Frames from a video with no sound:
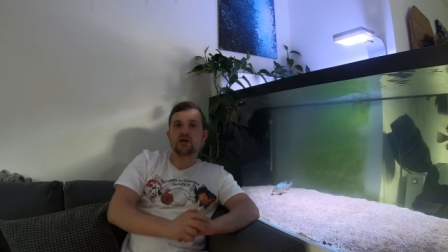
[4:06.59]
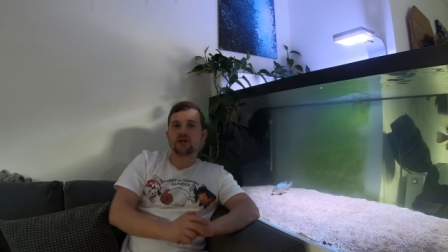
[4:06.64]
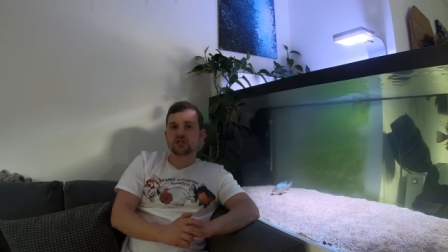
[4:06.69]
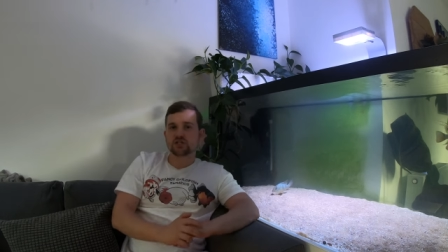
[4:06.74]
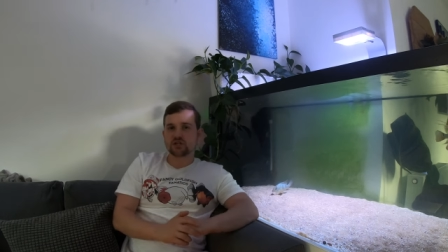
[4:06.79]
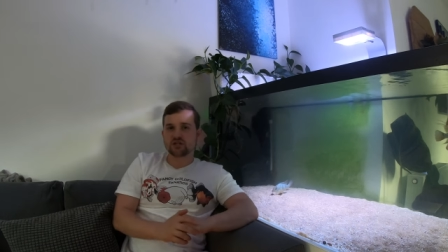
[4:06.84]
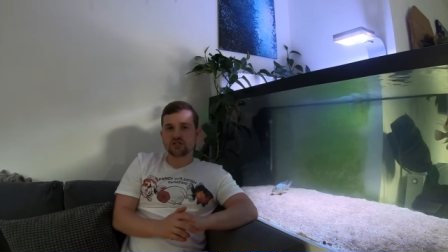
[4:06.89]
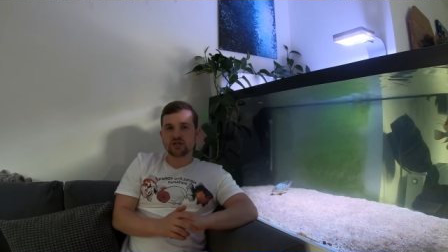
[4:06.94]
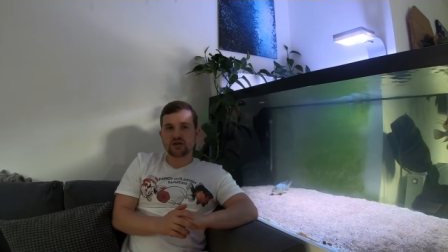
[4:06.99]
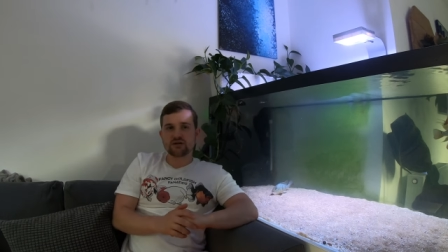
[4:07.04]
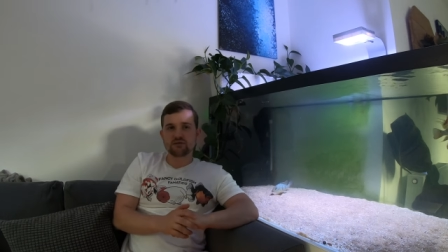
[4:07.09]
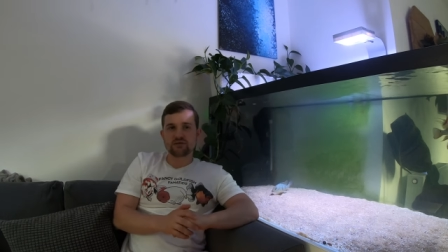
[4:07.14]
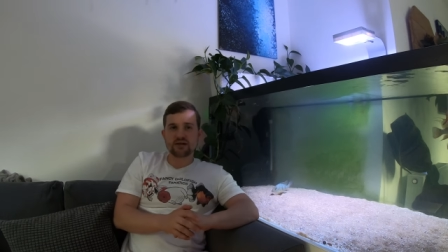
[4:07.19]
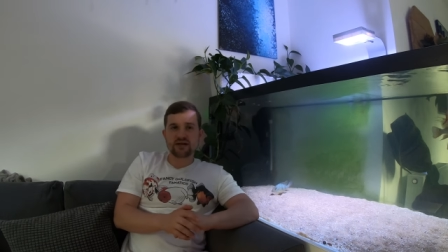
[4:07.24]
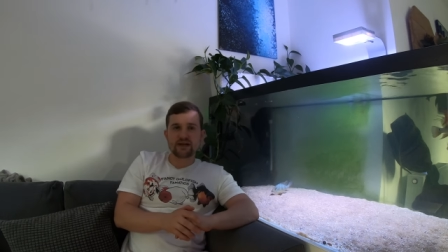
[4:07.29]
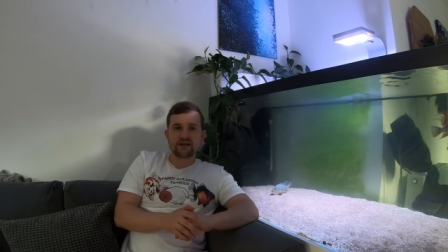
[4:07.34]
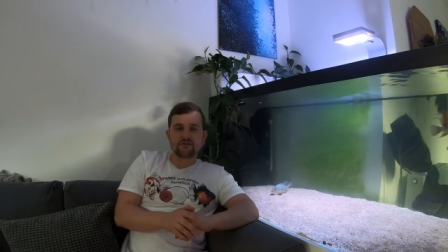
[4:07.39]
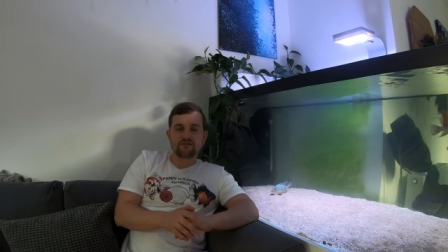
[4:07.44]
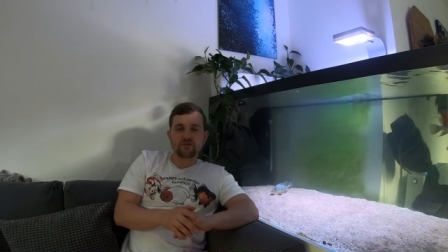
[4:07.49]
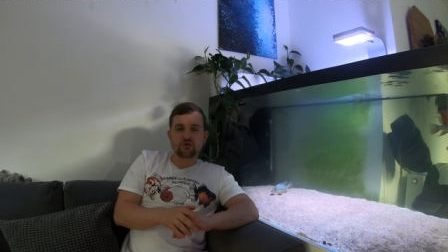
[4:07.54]
So
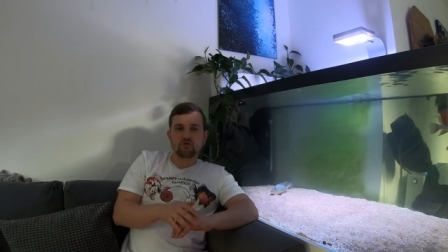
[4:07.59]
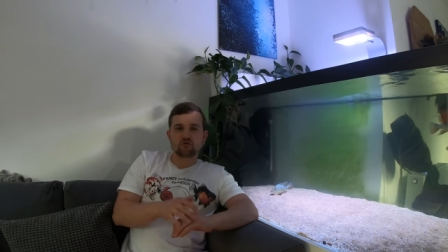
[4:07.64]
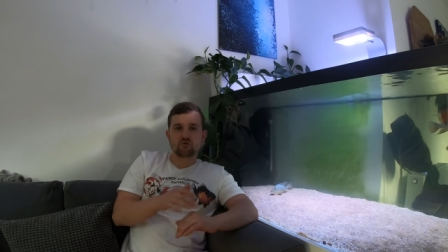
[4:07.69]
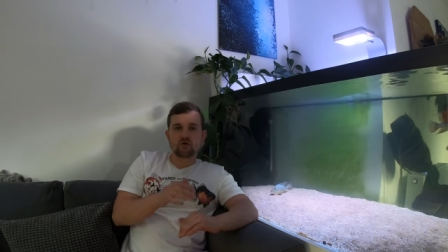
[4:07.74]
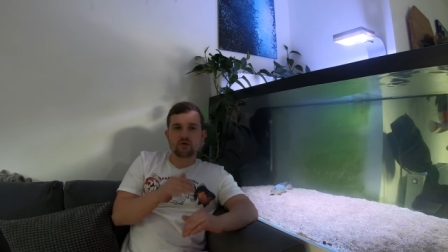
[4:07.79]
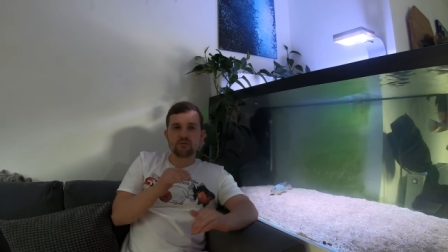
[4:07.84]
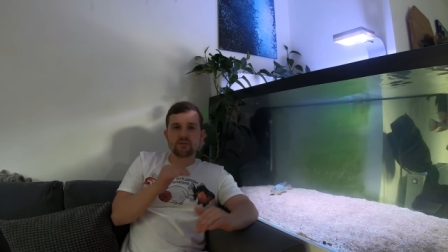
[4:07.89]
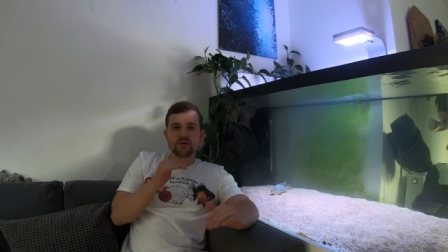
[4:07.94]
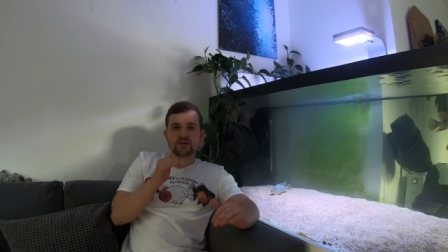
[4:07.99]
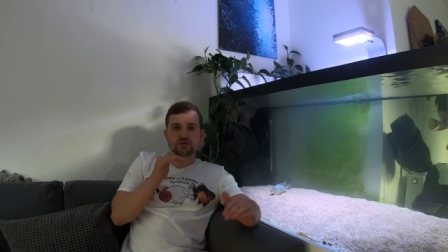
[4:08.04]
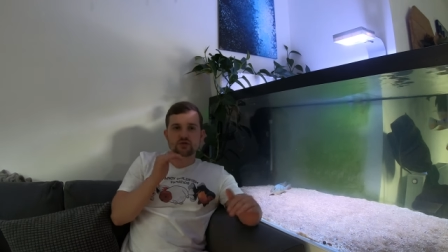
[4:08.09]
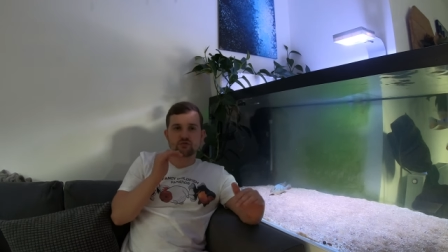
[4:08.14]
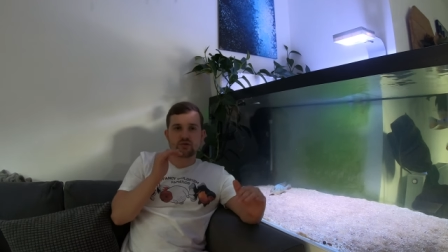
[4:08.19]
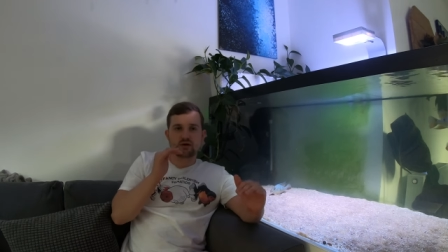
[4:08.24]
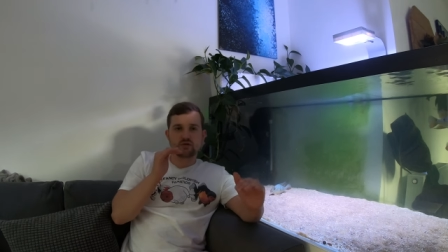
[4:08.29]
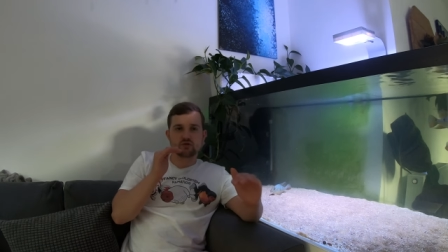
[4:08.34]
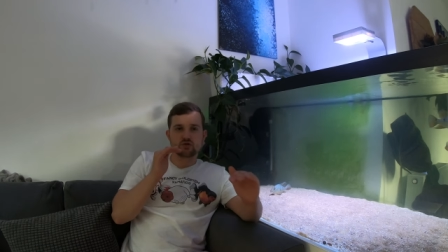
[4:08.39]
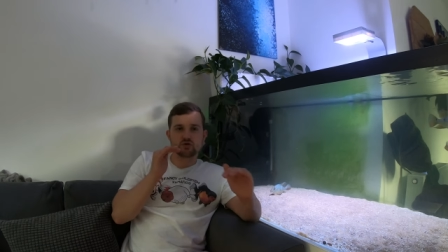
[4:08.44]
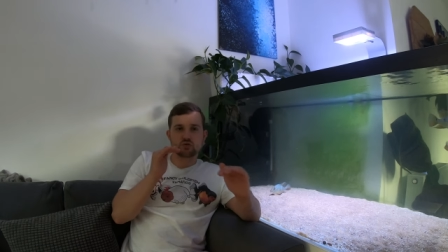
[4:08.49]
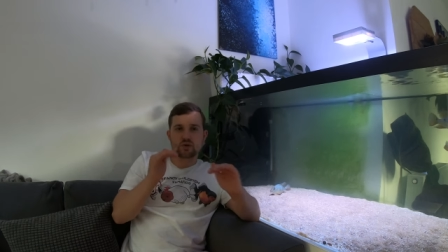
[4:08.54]
generally, if your room is
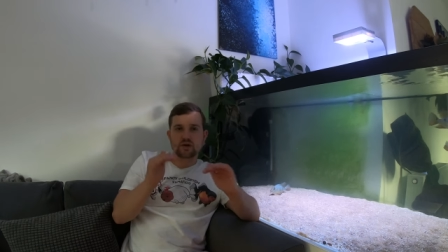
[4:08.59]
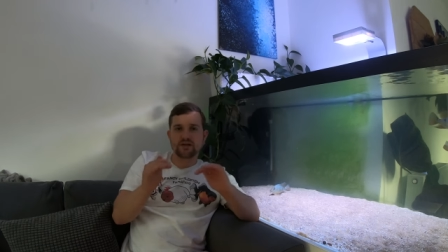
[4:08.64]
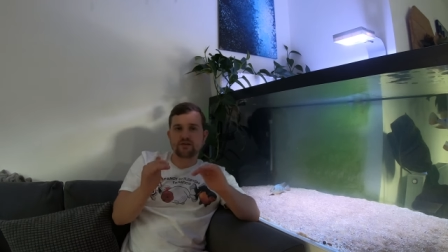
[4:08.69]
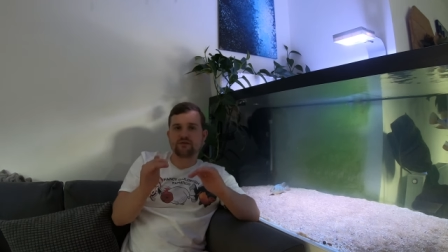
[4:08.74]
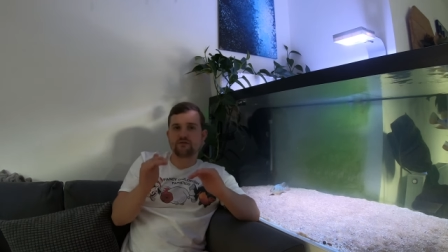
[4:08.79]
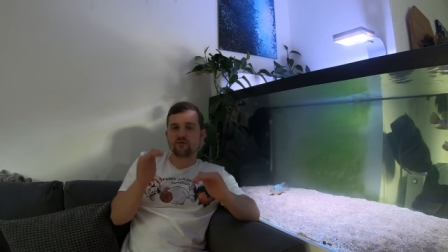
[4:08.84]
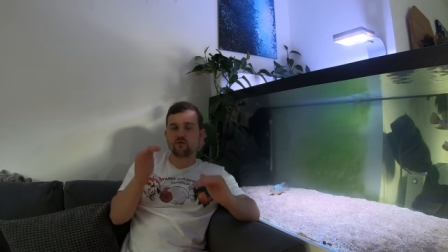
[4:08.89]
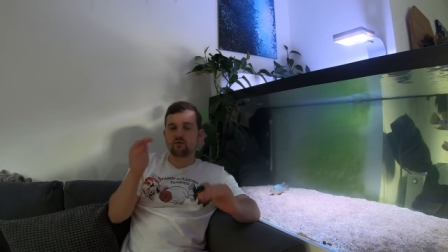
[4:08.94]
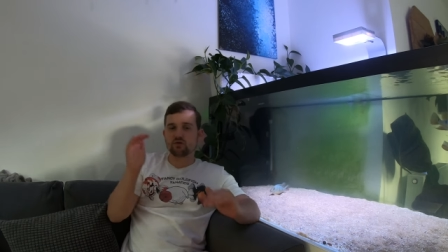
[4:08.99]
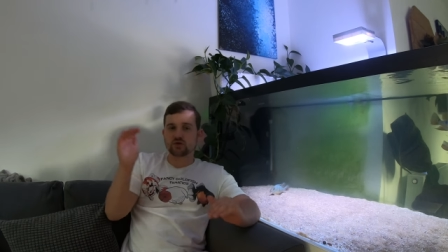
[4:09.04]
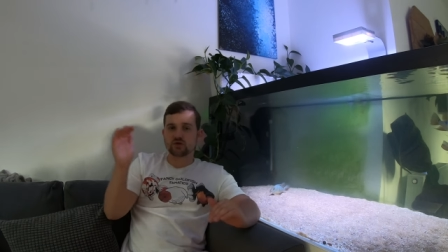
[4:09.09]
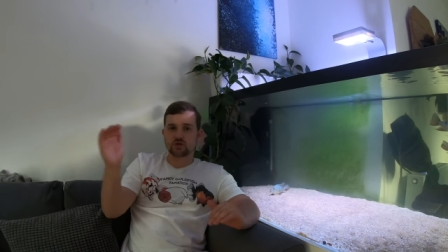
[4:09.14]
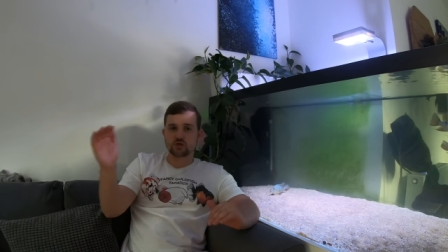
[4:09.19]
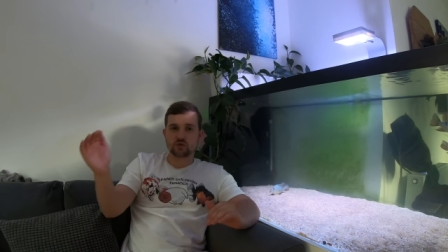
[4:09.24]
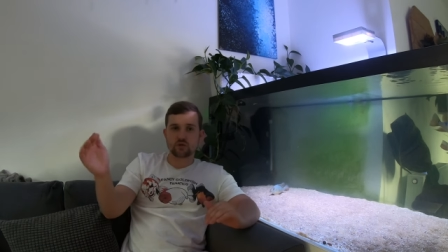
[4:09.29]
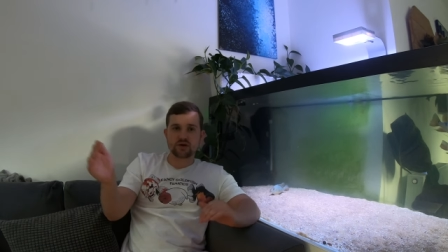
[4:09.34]
around twenty-four to